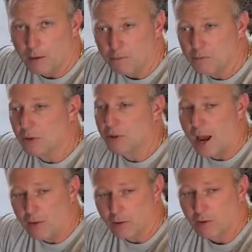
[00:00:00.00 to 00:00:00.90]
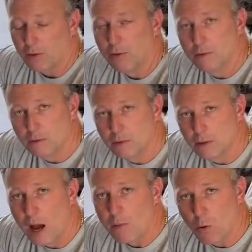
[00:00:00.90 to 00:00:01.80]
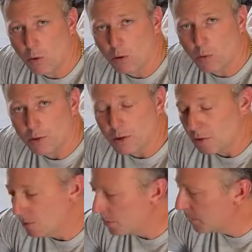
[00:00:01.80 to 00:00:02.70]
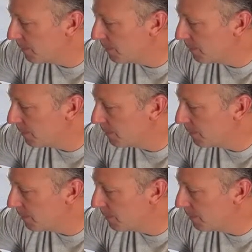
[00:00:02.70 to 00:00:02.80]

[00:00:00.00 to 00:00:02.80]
just after lime mortar was used.